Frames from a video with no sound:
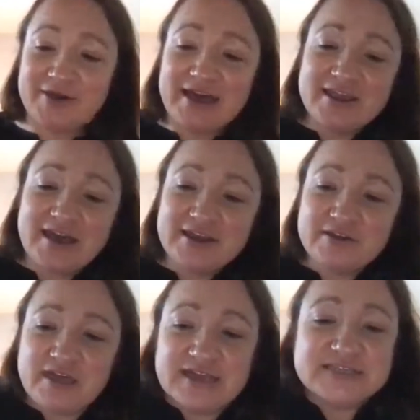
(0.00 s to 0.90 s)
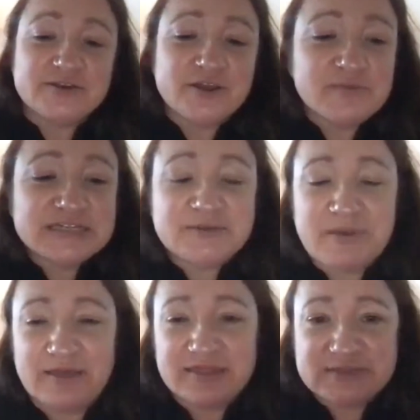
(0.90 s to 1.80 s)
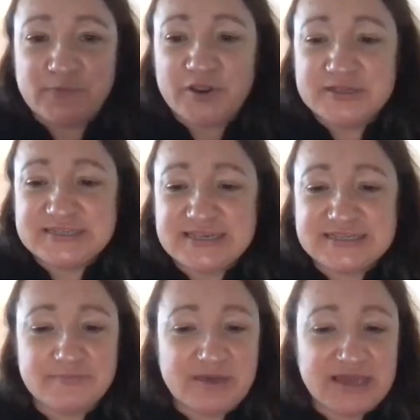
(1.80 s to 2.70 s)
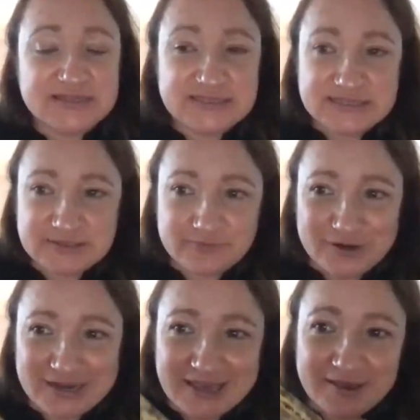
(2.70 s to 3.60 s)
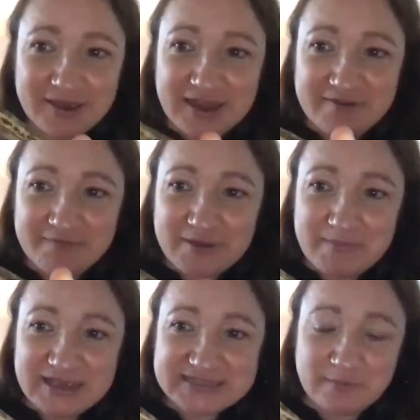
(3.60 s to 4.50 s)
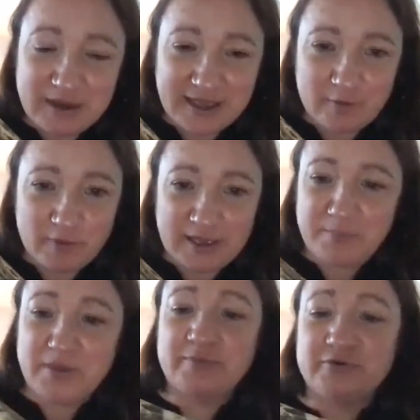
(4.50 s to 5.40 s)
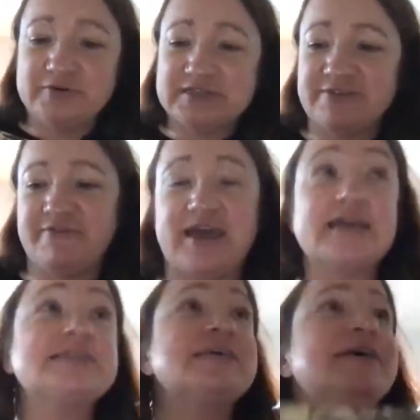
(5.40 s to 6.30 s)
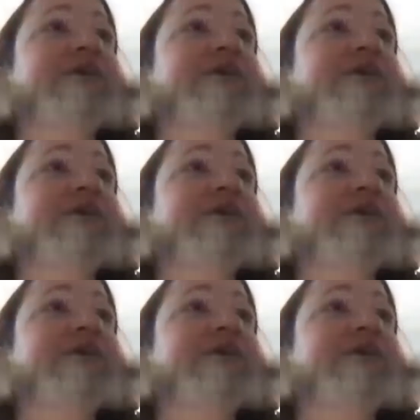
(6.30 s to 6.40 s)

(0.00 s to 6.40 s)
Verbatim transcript: I, I don't I don't know much about this process that makes this really kind of amazing black and white marbled effect.